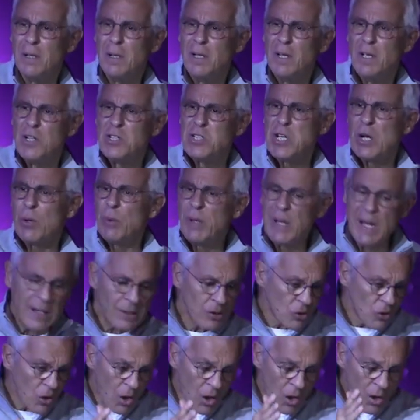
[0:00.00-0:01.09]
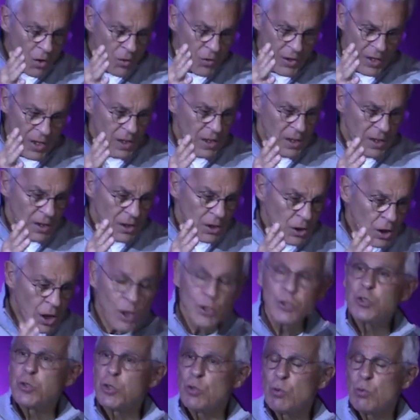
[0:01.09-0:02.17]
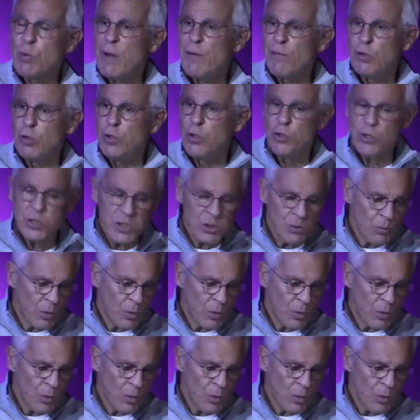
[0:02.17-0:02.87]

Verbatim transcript: Shall we not call the Cultural Revolution,